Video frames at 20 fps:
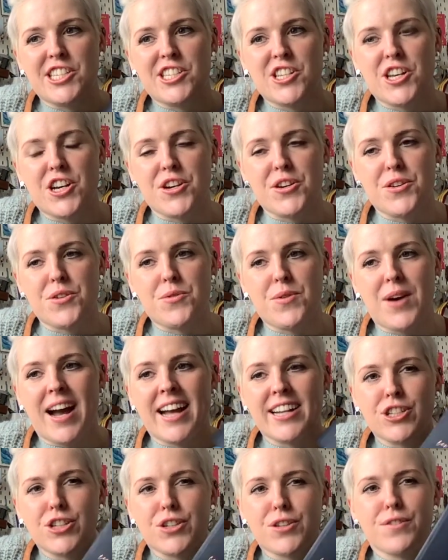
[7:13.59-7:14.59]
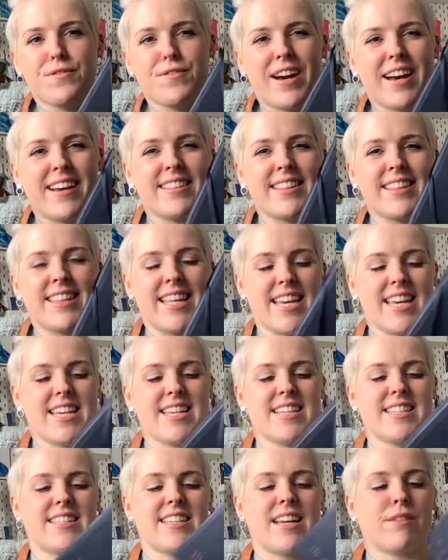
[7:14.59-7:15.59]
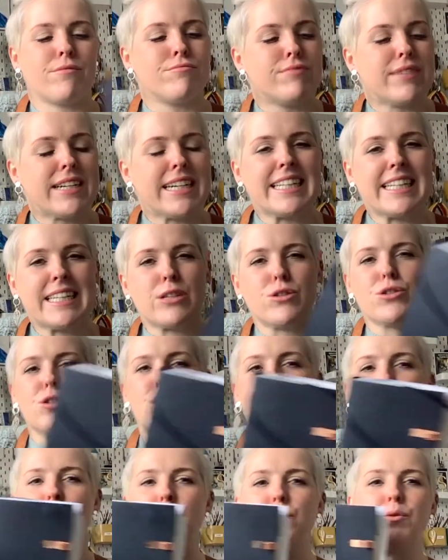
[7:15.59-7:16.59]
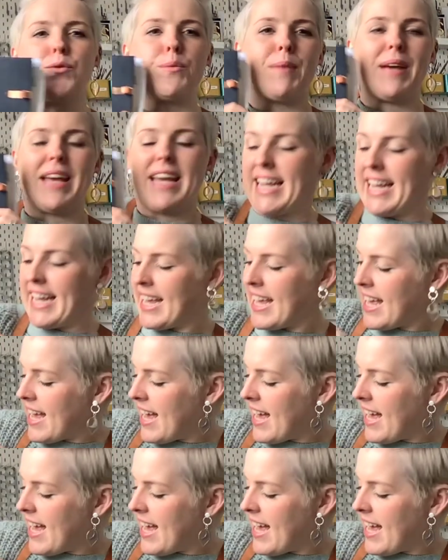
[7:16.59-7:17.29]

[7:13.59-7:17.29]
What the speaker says: So I do find this a really good tool for me.